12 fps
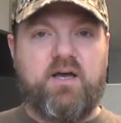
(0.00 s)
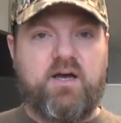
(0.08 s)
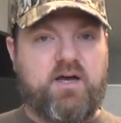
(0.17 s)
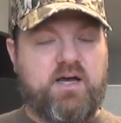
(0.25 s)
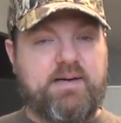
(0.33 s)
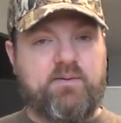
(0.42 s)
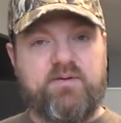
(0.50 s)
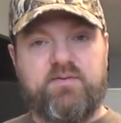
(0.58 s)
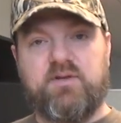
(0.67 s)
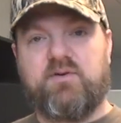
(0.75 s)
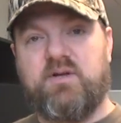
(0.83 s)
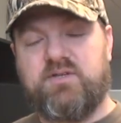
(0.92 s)
Uh, however,
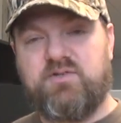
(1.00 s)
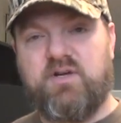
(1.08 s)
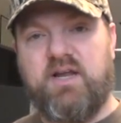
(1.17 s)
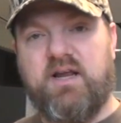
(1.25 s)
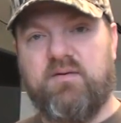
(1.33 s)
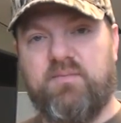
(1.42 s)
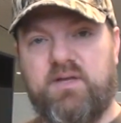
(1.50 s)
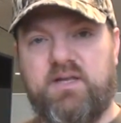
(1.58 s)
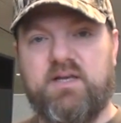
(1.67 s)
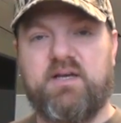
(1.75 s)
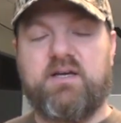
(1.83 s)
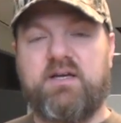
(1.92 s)
the Crestron Air
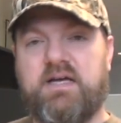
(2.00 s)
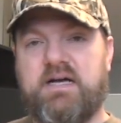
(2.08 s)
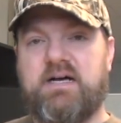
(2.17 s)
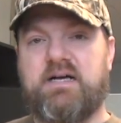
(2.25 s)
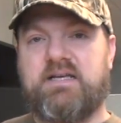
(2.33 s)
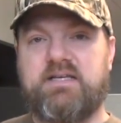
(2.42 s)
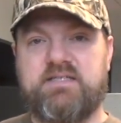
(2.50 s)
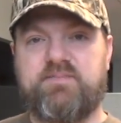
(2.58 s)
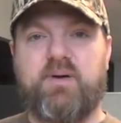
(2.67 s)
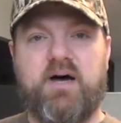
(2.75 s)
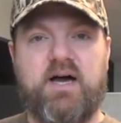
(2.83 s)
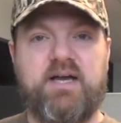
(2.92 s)
Media uh, is
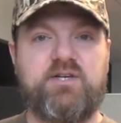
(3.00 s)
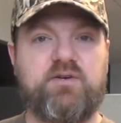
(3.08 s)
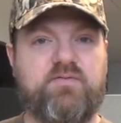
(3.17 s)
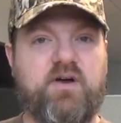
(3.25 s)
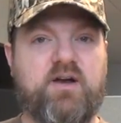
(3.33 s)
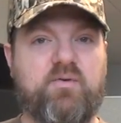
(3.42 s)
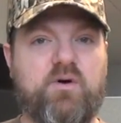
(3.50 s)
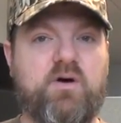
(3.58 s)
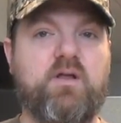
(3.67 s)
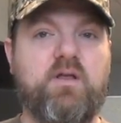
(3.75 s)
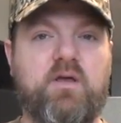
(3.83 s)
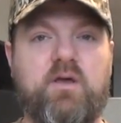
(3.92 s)
behind your
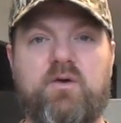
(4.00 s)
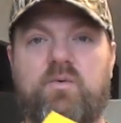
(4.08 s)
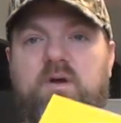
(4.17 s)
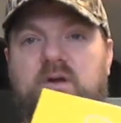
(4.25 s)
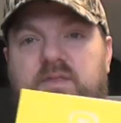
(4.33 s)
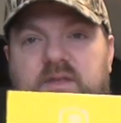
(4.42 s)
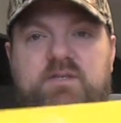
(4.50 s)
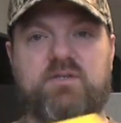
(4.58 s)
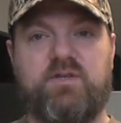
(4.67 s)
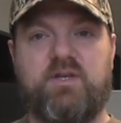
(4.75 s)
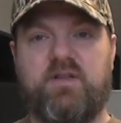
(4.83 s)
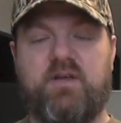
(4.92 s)
firewall, where this,
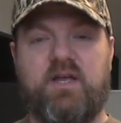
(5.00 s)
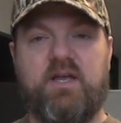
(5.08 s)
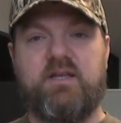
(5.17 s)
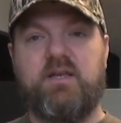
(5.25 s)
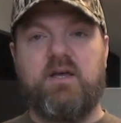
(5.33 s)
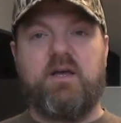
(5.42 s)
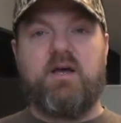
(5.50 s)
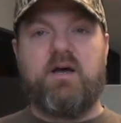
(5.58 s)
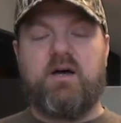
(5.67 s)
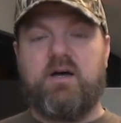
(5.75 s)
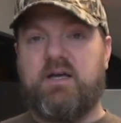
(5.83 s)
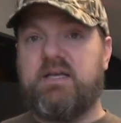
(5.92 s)
on the other hand,
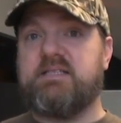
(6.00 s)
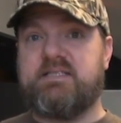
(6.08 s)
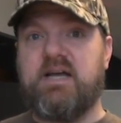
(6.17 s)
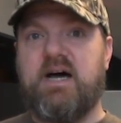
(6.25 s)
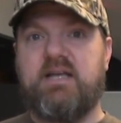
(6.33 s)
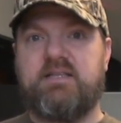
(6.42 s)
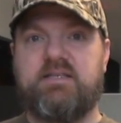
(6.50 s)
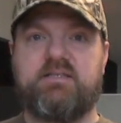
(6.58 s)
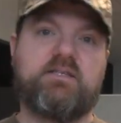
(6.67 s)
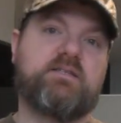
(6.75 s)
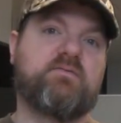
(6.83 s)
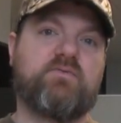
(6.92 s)
uh, is not. This
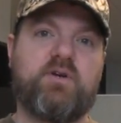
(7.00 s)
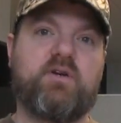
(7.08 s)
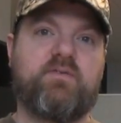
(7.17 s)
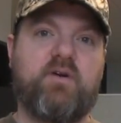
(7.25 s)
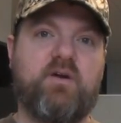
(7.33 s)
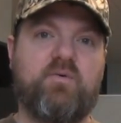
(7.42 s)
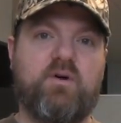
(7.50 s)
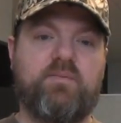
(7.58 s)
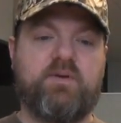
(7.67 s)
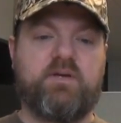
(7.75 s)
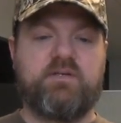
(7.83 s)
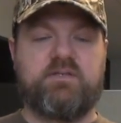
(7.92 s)
sits in front of your firewall
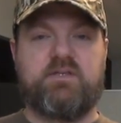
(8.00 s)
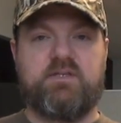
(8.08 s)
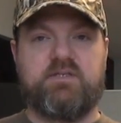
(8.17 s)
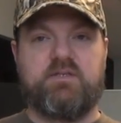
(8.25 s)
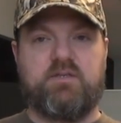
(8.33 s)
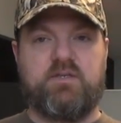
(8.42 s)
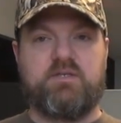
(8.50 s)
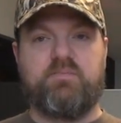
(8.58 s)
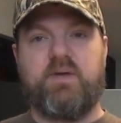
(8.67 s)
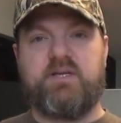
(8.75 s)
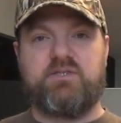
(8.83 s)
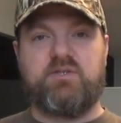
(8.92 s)
because this this
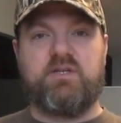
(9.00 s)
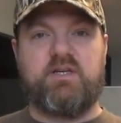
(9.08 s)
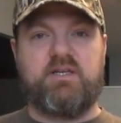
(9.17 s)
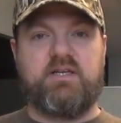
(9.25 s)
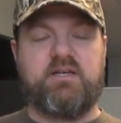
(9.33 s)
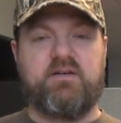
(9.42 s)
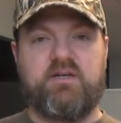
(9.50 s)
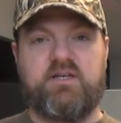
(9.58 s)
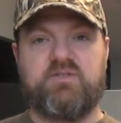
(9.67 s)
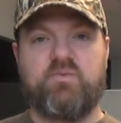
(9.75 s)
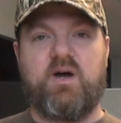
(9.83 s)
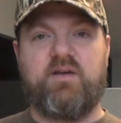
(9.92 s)
base unit in here
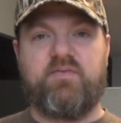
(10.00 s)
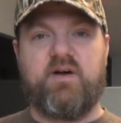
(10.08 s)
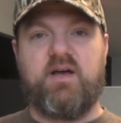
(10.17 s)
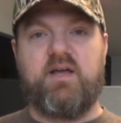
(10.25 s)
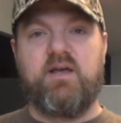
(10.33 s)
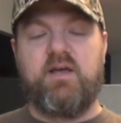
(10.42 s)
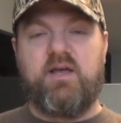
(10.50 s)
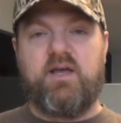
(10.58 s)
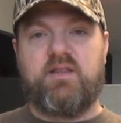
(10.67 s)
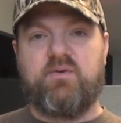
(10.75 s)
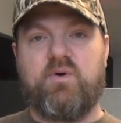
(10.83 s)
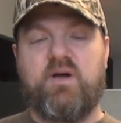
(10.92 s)
is Wi-Fi, and
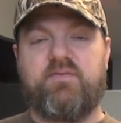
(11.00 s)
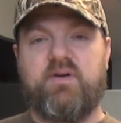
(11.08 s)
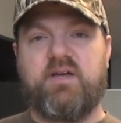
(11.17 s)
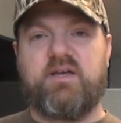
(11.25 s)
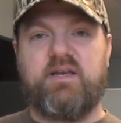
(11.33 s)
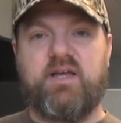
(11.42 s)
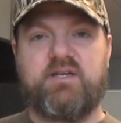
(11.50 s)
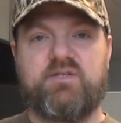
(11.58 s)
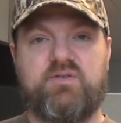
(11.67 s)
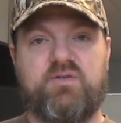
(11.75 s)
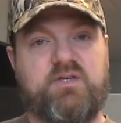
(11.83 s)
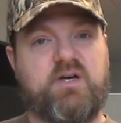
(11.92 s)
the Wi-Fi connects
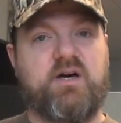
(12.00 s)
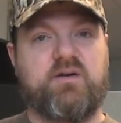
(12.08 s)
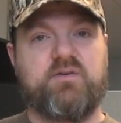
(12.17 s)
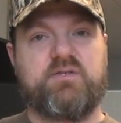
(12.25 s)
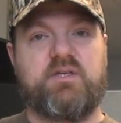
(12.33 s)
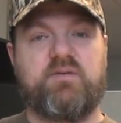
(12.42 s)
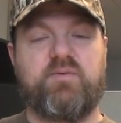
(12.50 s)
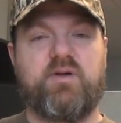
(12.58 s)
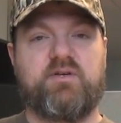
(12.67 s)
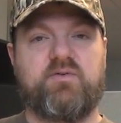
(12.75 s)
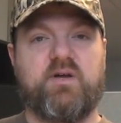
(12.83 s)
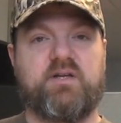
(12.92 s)
to the dongles that you
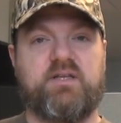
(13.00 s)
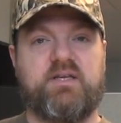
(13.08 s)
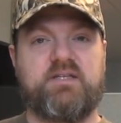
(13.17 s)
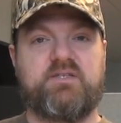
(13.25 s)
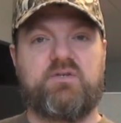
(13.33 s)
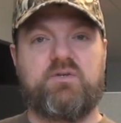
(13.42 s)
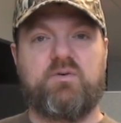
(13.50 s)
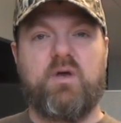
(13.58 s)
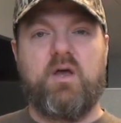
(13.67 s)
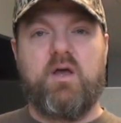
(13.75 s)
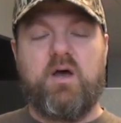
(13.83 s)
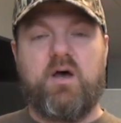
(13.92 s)
plug directly into
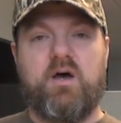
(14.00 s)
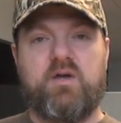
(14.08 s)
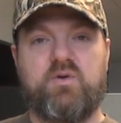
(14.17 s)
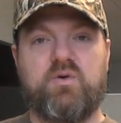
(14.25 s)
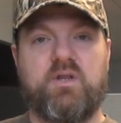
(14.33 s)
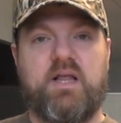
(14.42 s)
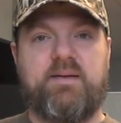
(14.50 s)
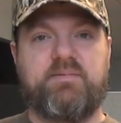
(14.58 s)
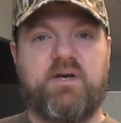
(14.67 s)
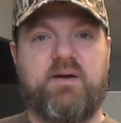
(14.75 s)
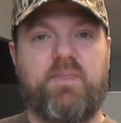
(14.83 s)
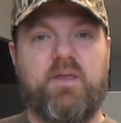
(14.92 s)
uh, your
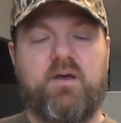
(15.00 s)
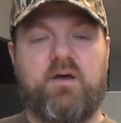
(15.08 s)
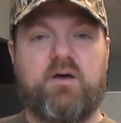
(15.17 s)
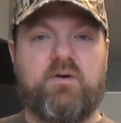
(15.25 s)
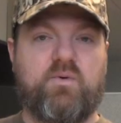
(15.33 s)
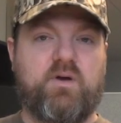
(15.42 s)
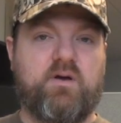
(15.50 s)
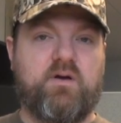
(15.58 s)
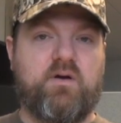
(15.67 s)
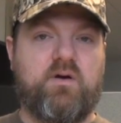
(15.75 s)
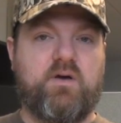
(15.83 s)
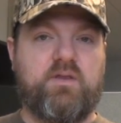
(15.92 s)
laptop. Uh,
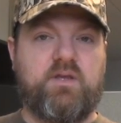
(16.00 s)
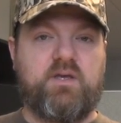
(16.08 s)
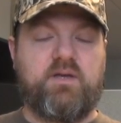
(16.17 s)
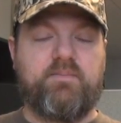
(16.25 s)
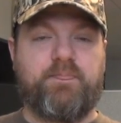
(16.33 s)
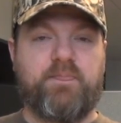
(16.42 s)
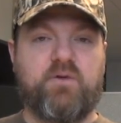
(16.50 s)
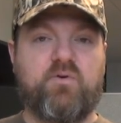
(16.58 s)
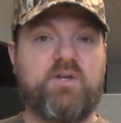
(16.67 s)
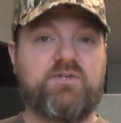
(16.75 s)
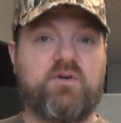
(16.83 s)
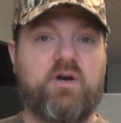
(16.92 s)
where on the
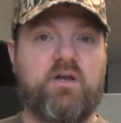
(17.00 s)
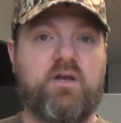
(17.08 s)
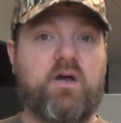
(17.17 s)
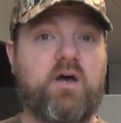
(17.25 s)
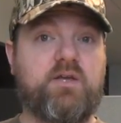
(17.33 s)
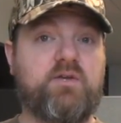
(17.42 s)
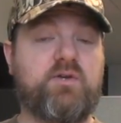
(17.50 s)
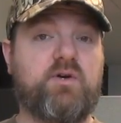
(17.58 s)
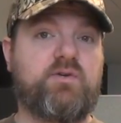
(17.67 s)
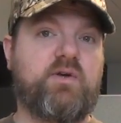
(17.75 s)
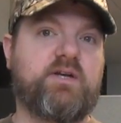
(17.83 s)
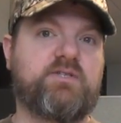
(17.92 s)
Crestron, uh, you
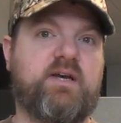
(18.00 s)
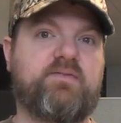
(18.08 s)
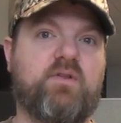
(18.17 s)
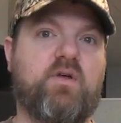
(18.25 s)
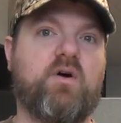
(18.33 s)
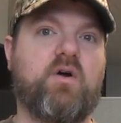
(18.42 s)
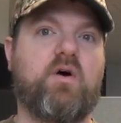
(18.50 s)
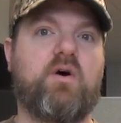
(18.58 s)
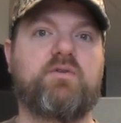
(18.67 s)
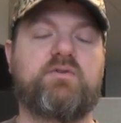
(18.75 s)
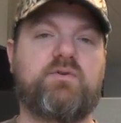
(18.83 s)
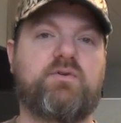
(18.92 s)
don't. You actually have to log
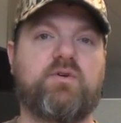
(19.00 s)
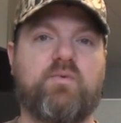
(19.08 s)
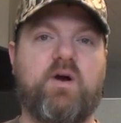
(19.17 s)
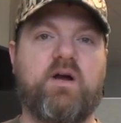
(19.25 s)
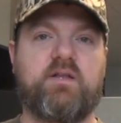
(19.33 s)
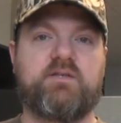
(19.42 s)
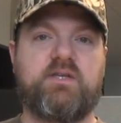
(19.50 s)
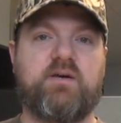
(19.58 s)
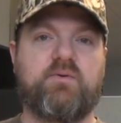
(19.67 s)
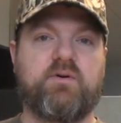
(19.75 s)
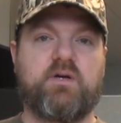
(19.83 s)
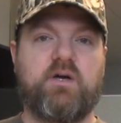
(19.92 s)
onto your wireless
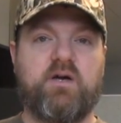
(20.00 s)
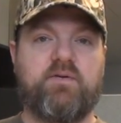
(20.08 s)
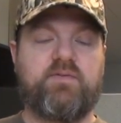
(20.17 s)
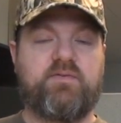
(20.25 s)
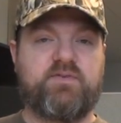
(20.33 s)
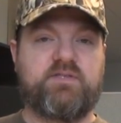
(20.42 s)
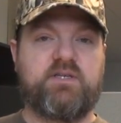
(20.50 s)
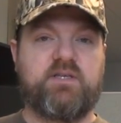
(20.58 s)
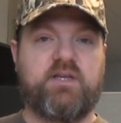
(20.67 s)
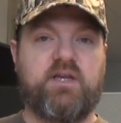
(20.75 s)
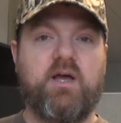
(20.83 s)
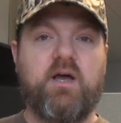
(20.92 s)
network of the
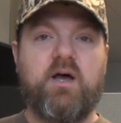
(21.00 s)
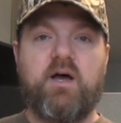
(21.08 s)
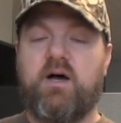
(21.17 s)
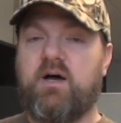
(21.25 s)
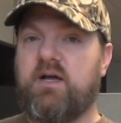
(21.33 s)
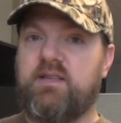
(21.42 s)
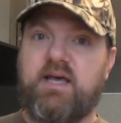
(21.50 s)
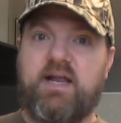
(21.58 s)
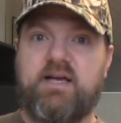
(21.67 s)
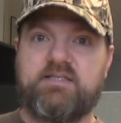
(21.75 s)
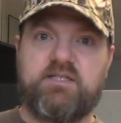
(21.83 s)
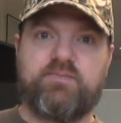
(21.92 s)
facility, and that
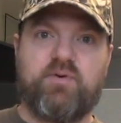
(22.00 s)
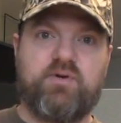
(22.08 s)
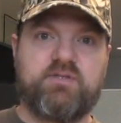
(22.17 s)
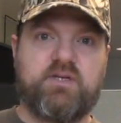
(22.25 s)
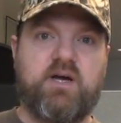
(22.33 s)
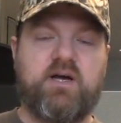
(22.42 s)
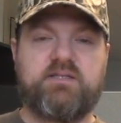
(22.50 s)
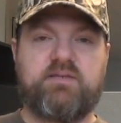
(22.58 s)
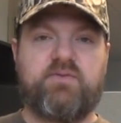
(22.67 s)
has its pros and cons.